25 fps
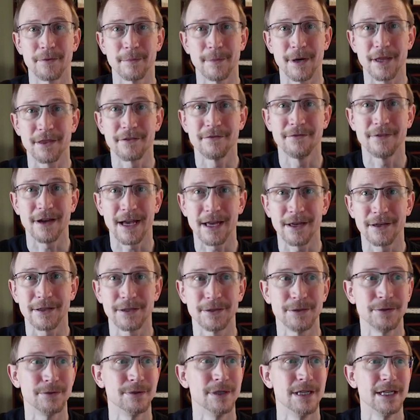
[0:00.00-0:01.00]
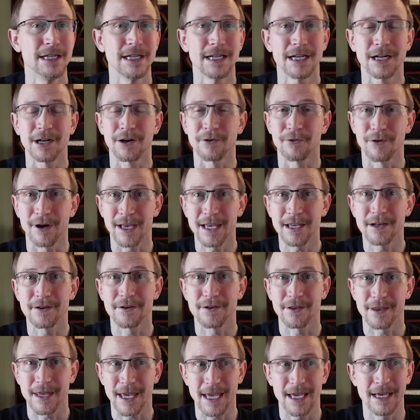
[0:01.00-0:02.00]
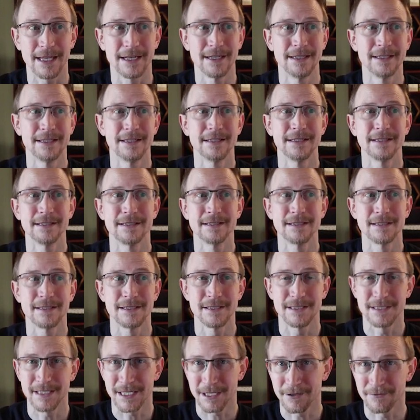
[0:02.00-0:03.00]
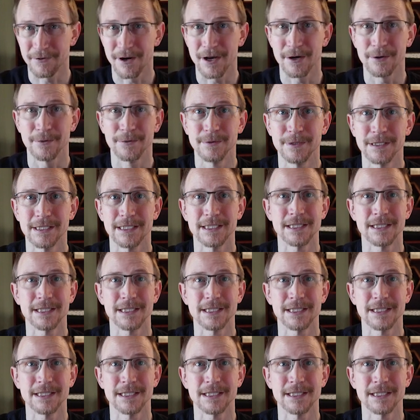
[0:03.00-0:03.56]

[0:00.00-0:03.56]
over month value greater than zero.